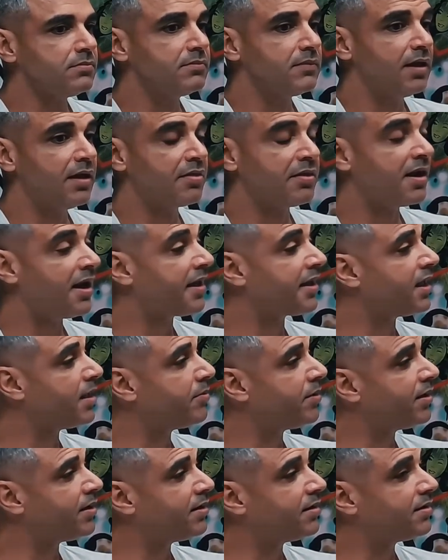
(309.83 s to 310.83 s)
And then I came
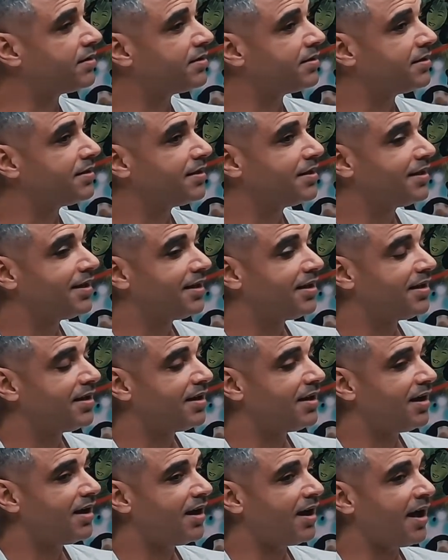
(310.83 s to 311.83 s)
here.
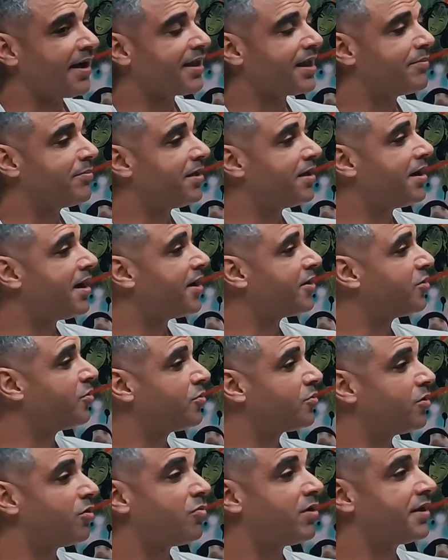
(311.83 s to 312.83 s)
I know
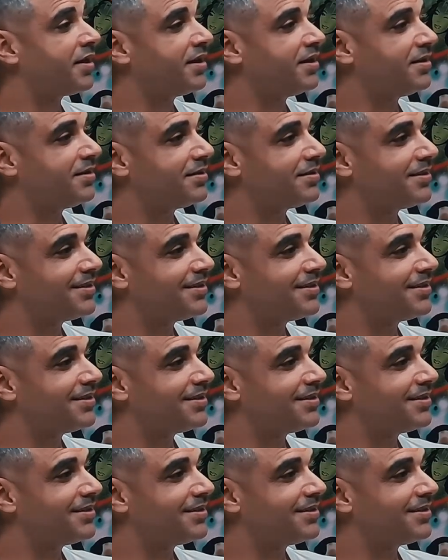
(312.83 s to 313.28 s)
no one here.